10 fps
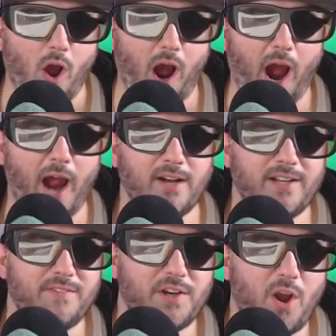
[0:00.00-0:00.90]
I don't
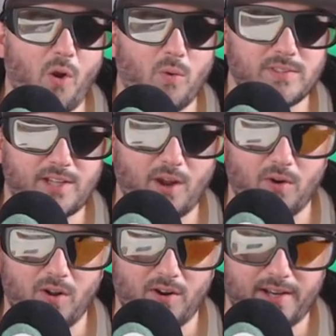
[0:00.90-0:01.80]
even know what's
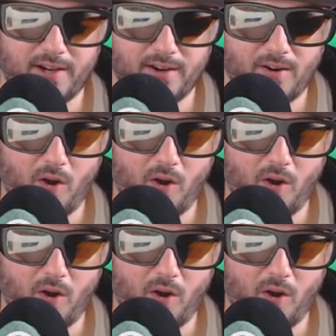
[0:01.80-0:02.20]
going on here.